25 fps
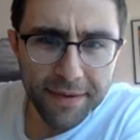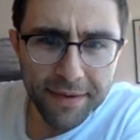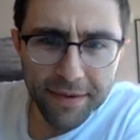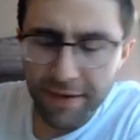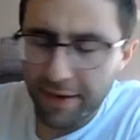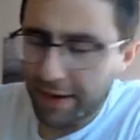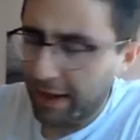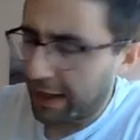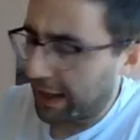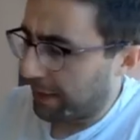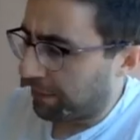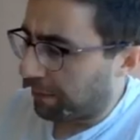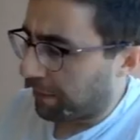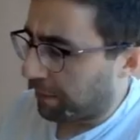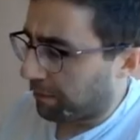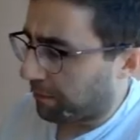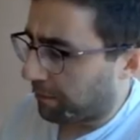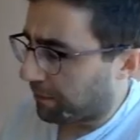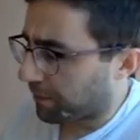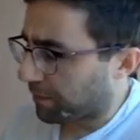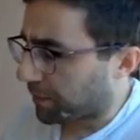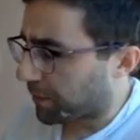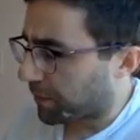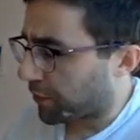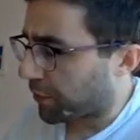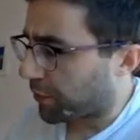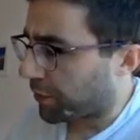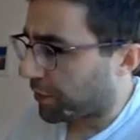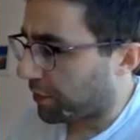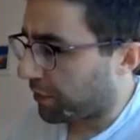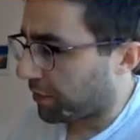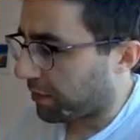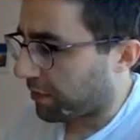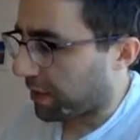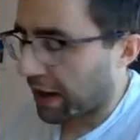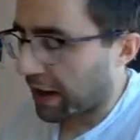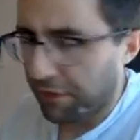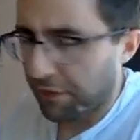
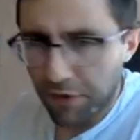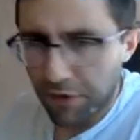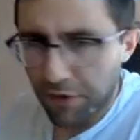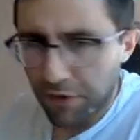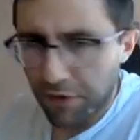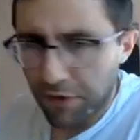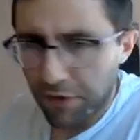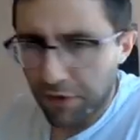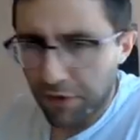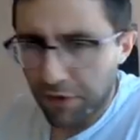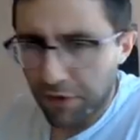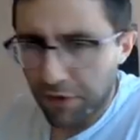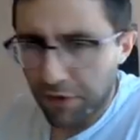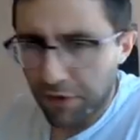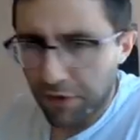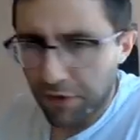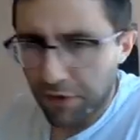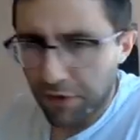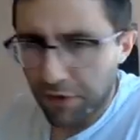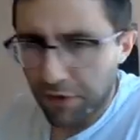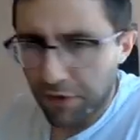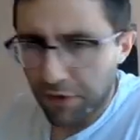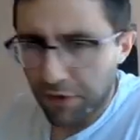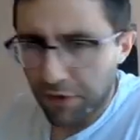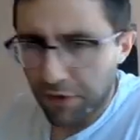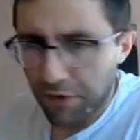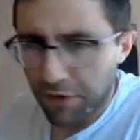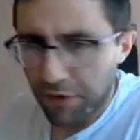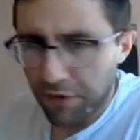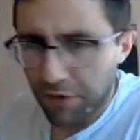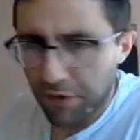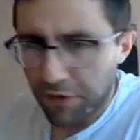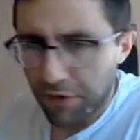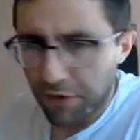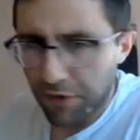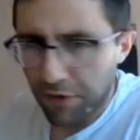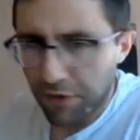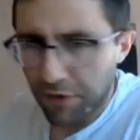If you're in A level, then
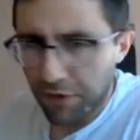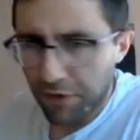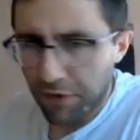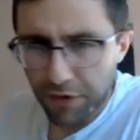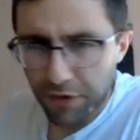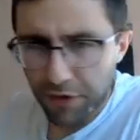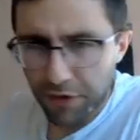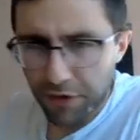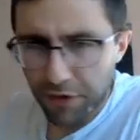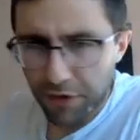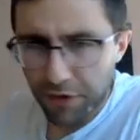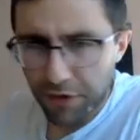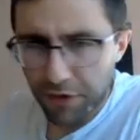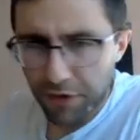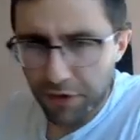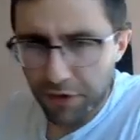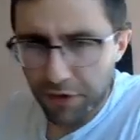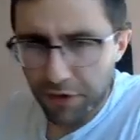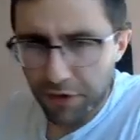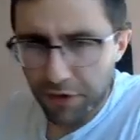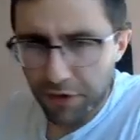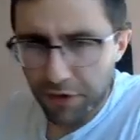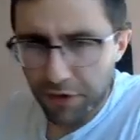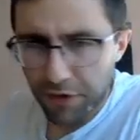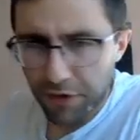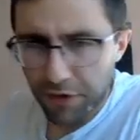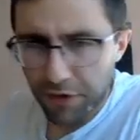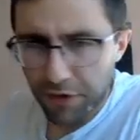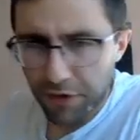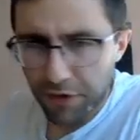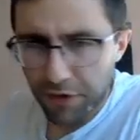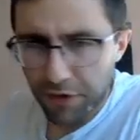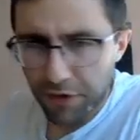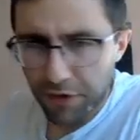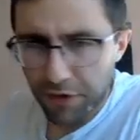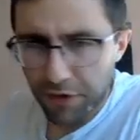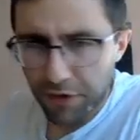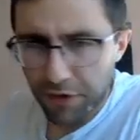hopefully
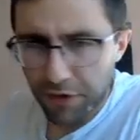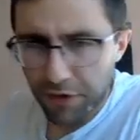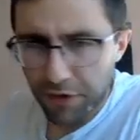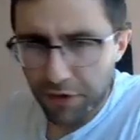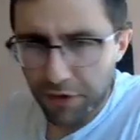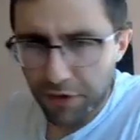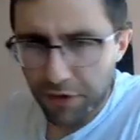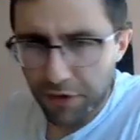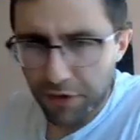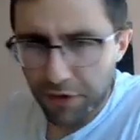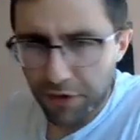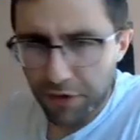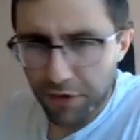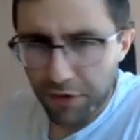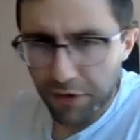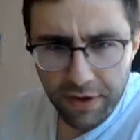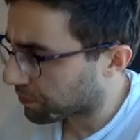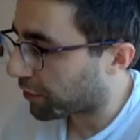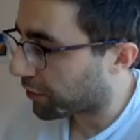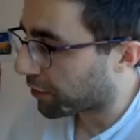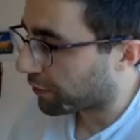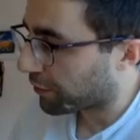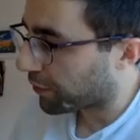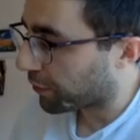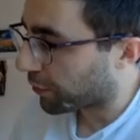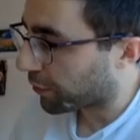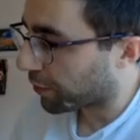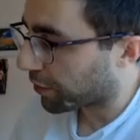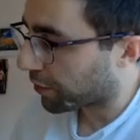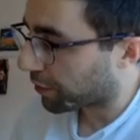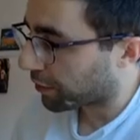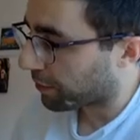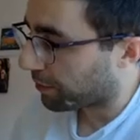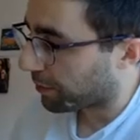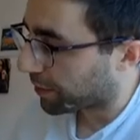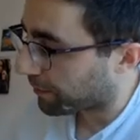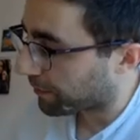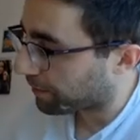you've got a bit of a feel for how they work.
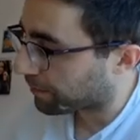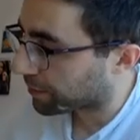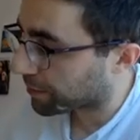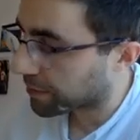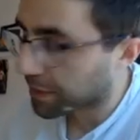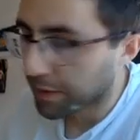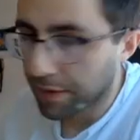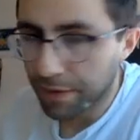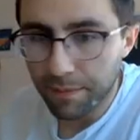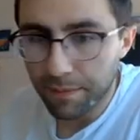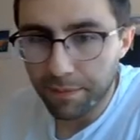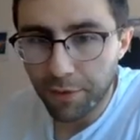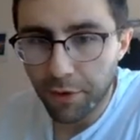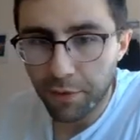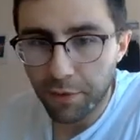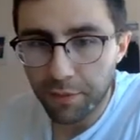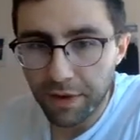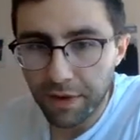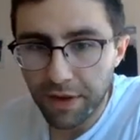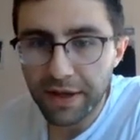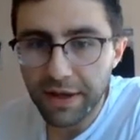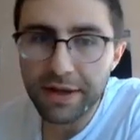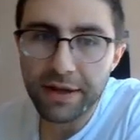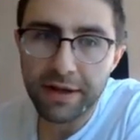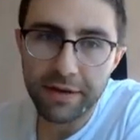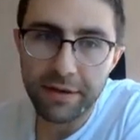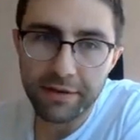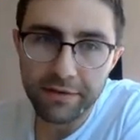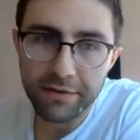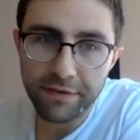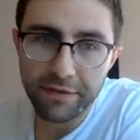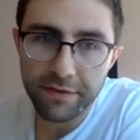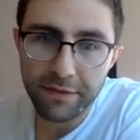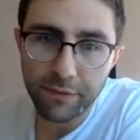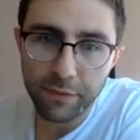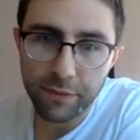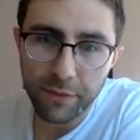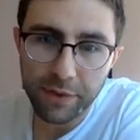But the bottom line
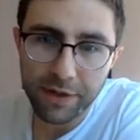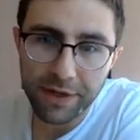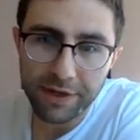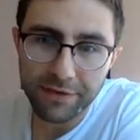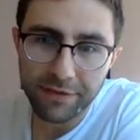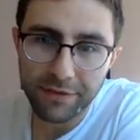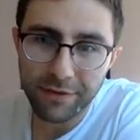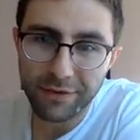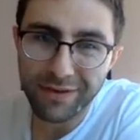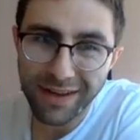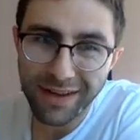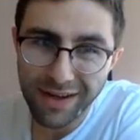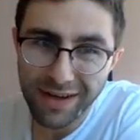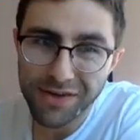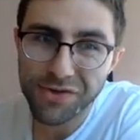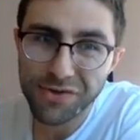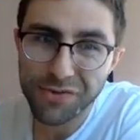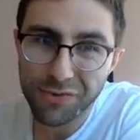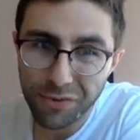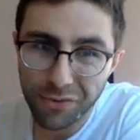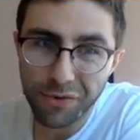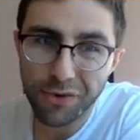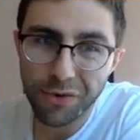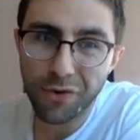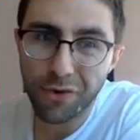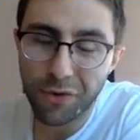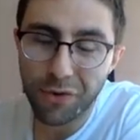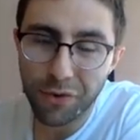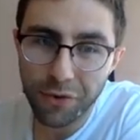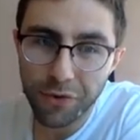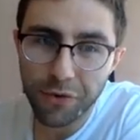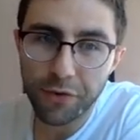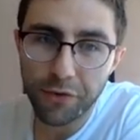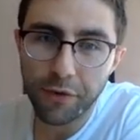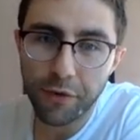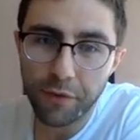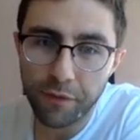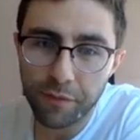is we need to do natural log
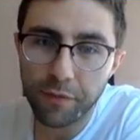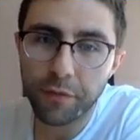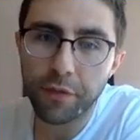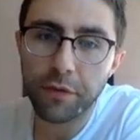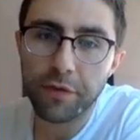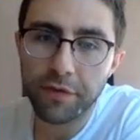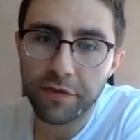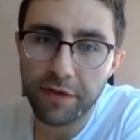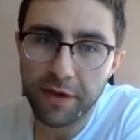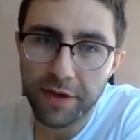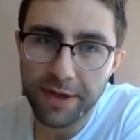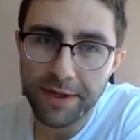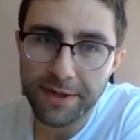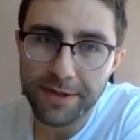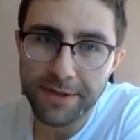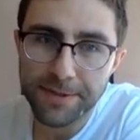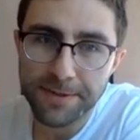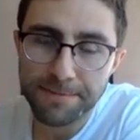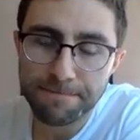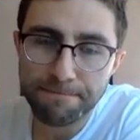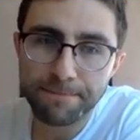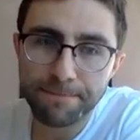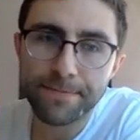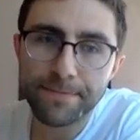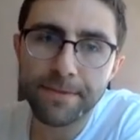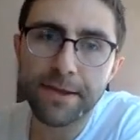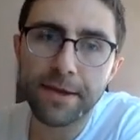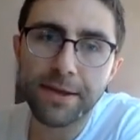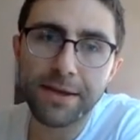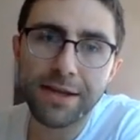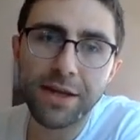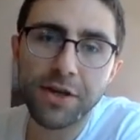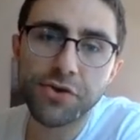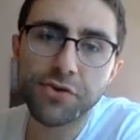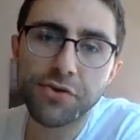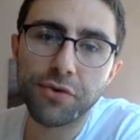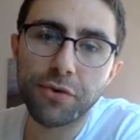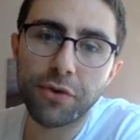of both sides.
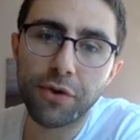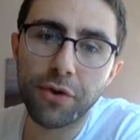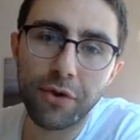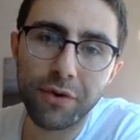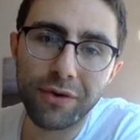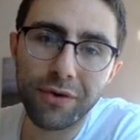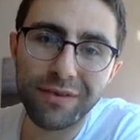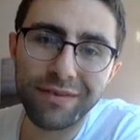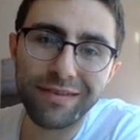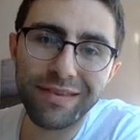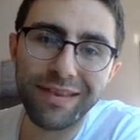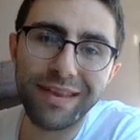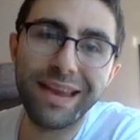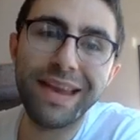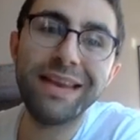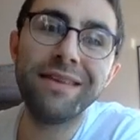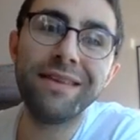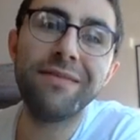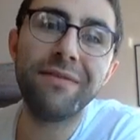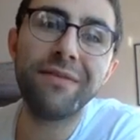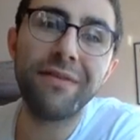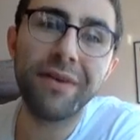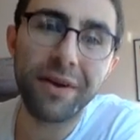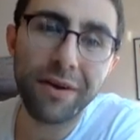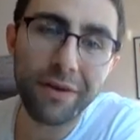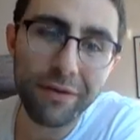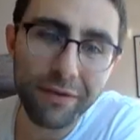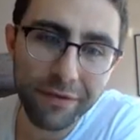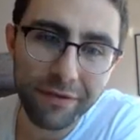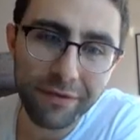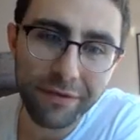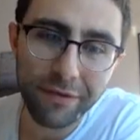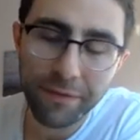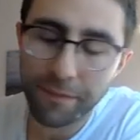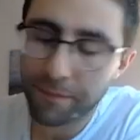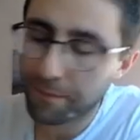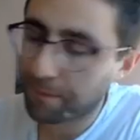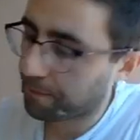Natural log is the
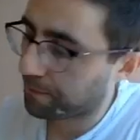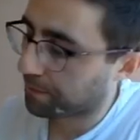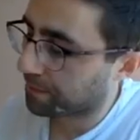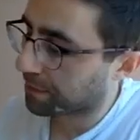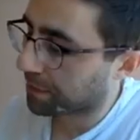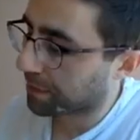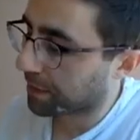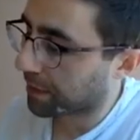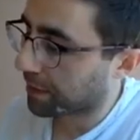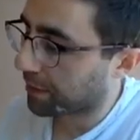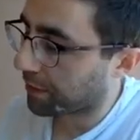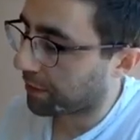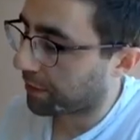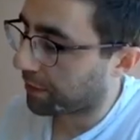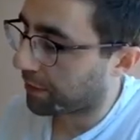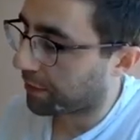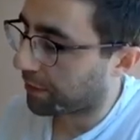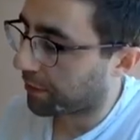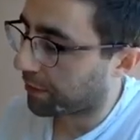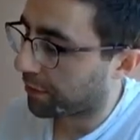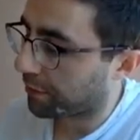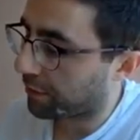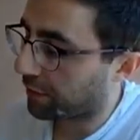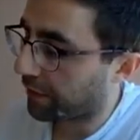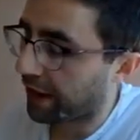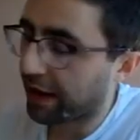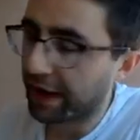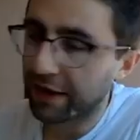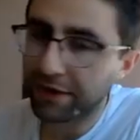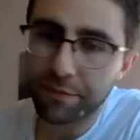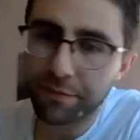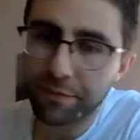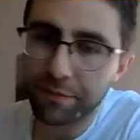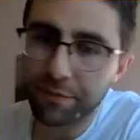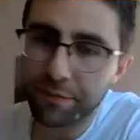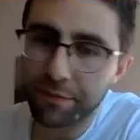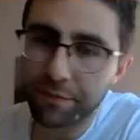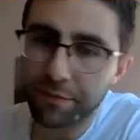inverse of
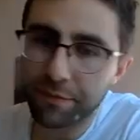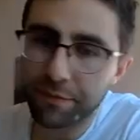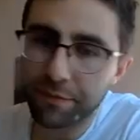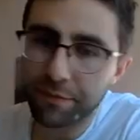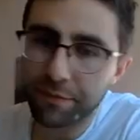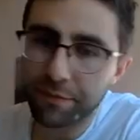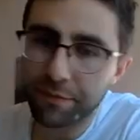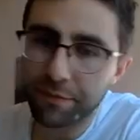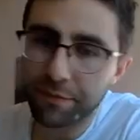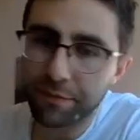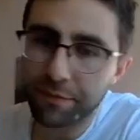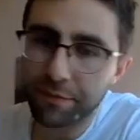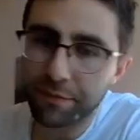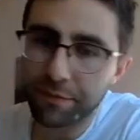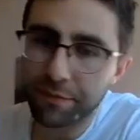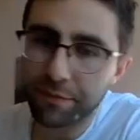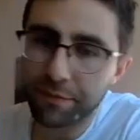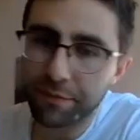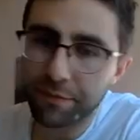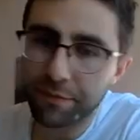exponential function.